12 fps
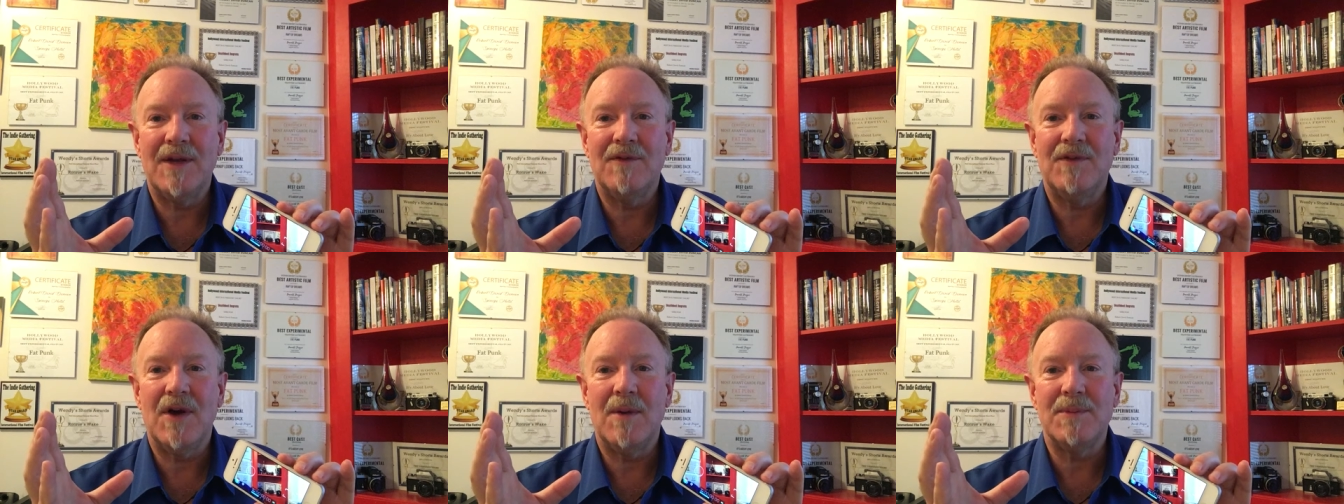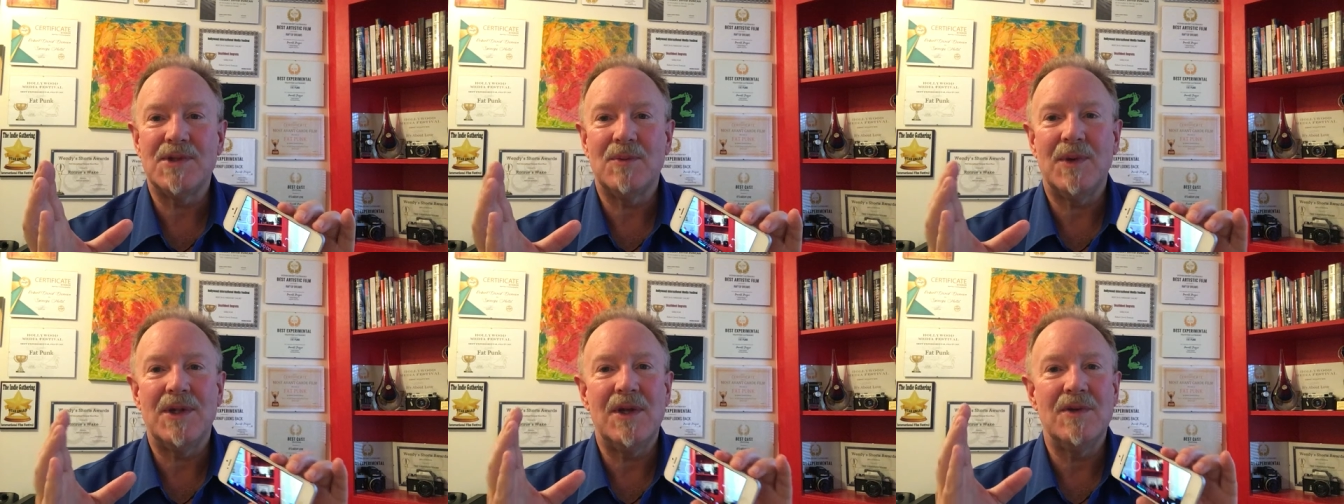films
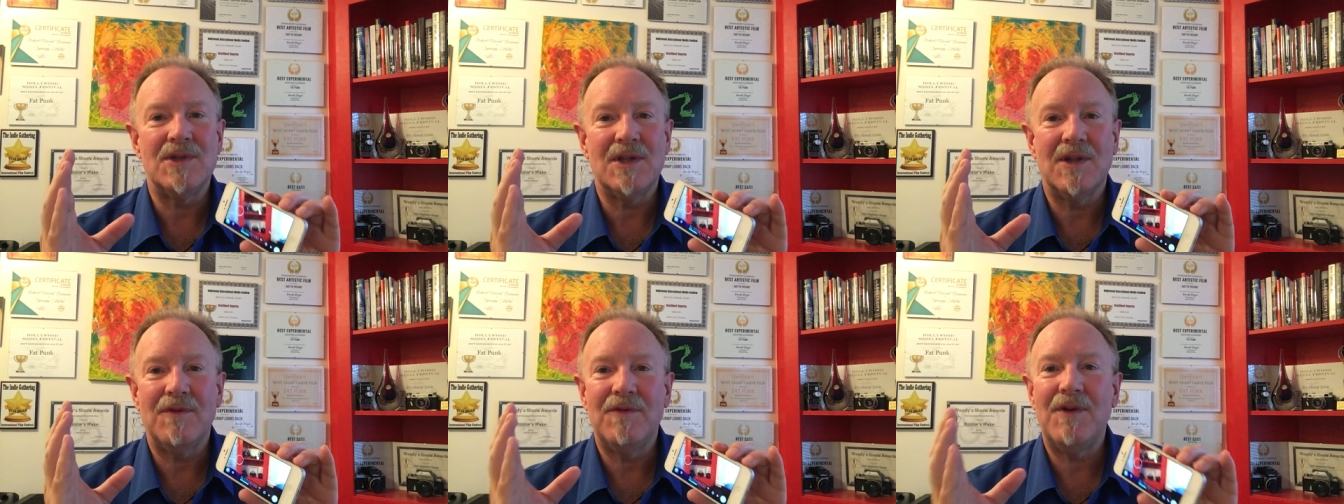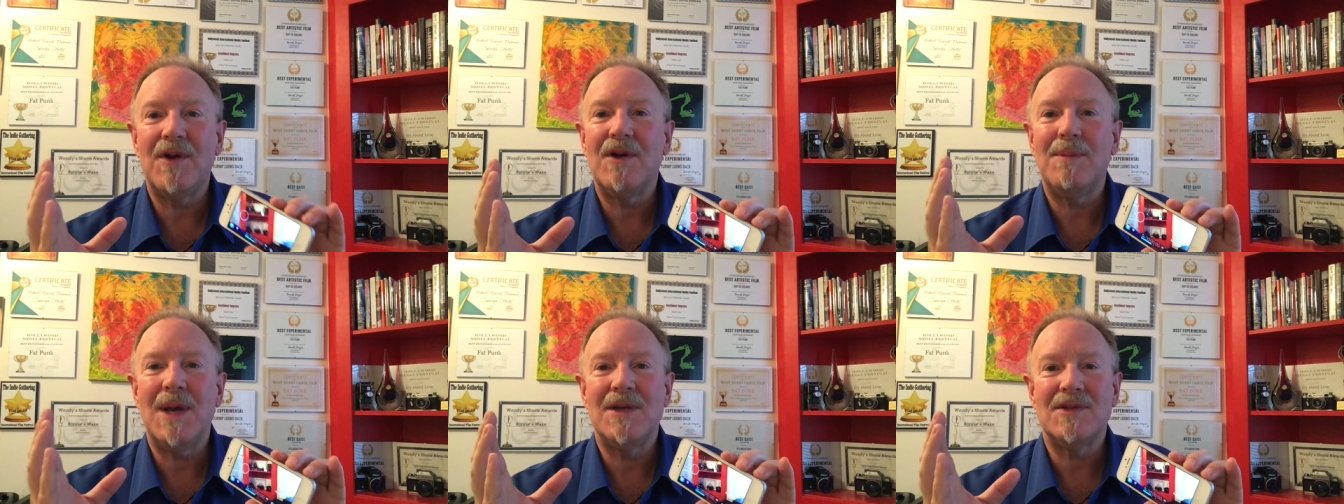with using the very
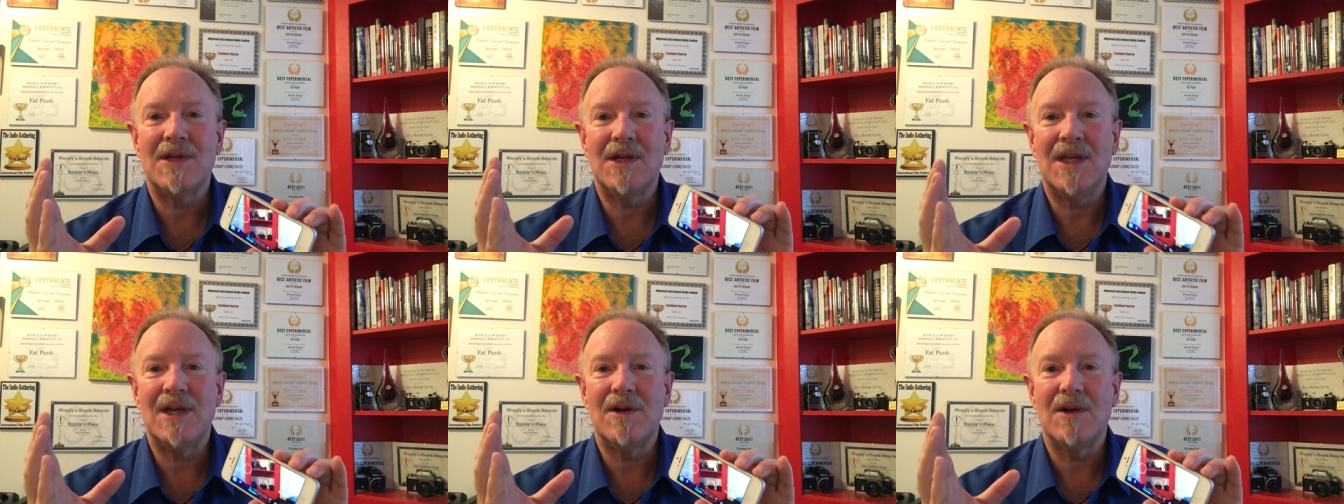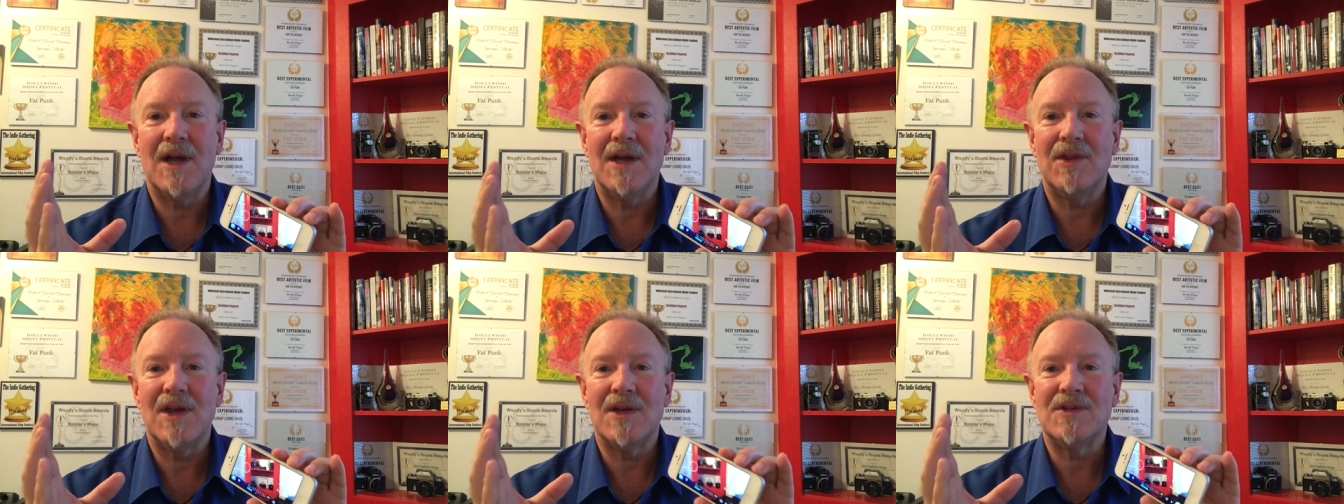basic gear
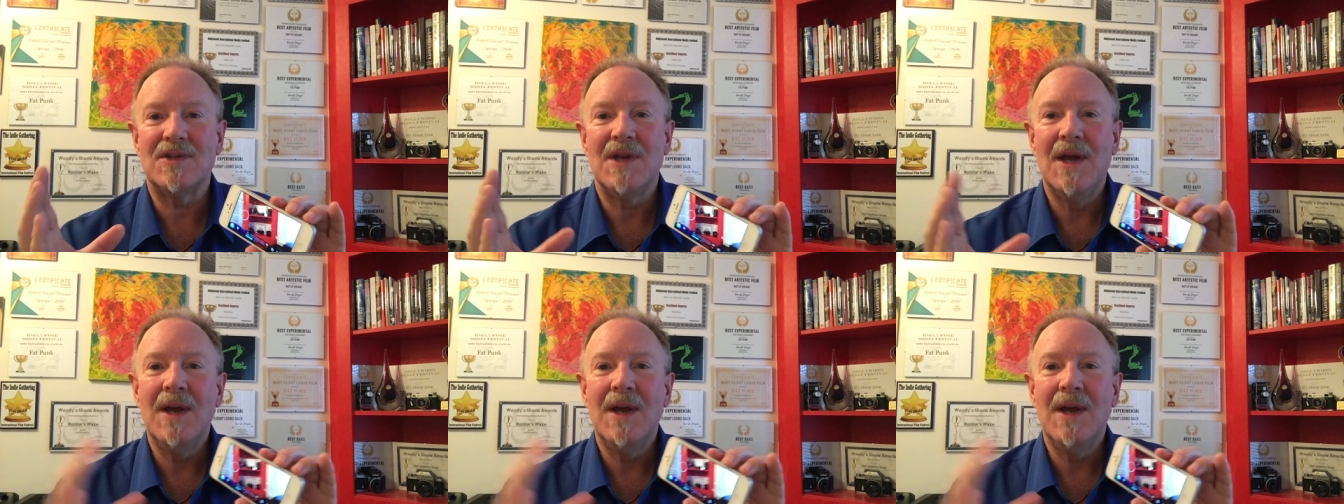like this.